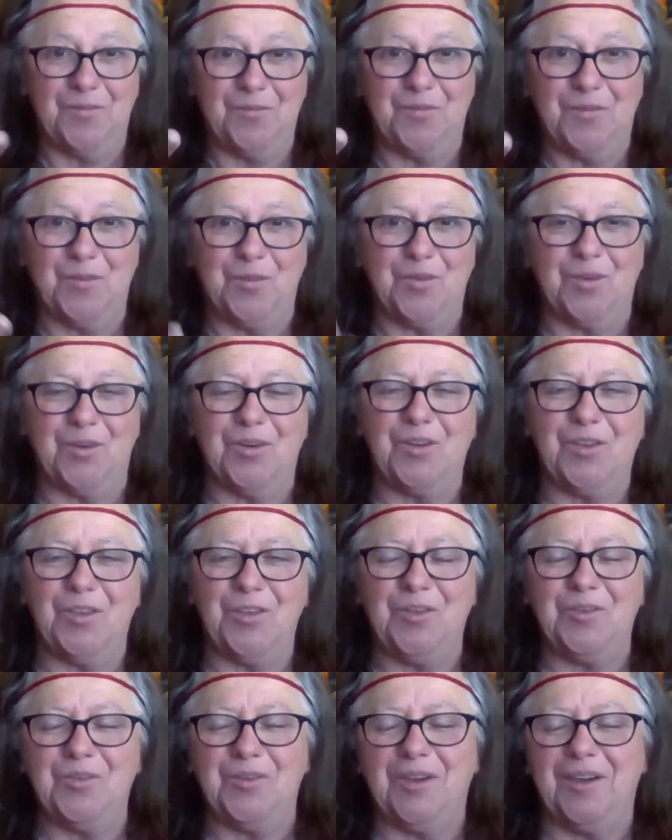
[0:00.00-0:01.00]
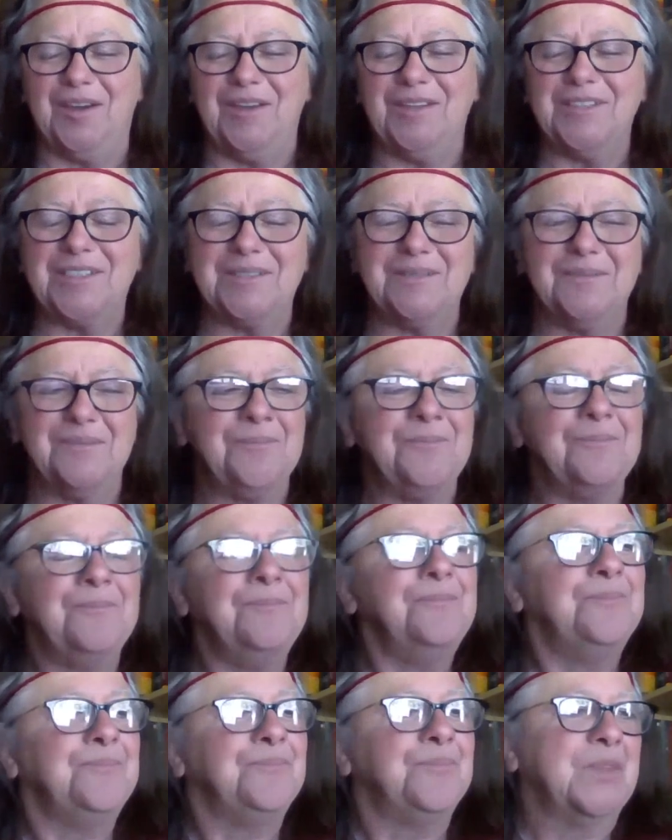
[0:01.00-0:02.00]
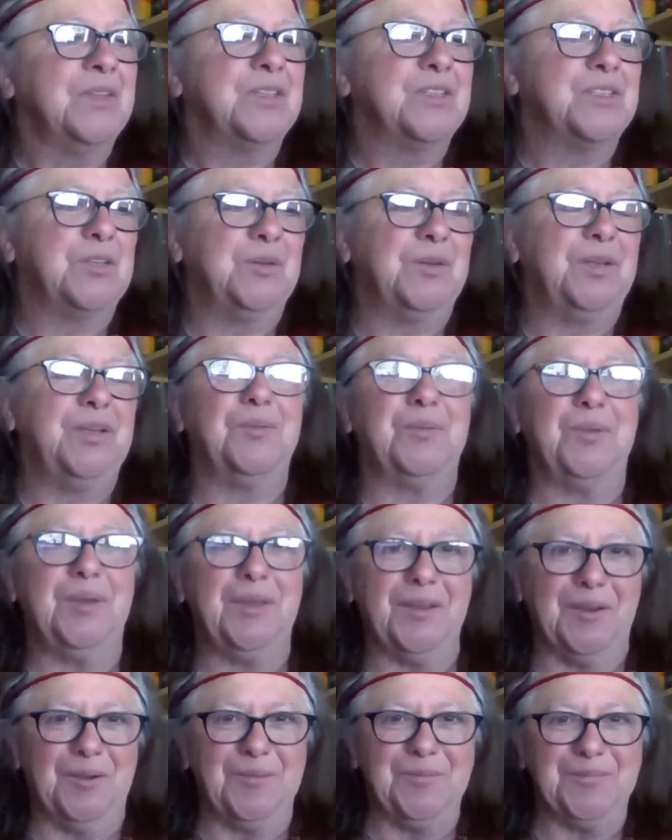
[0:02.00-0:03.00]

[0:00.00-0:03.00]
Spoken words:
for you guys. So here we go.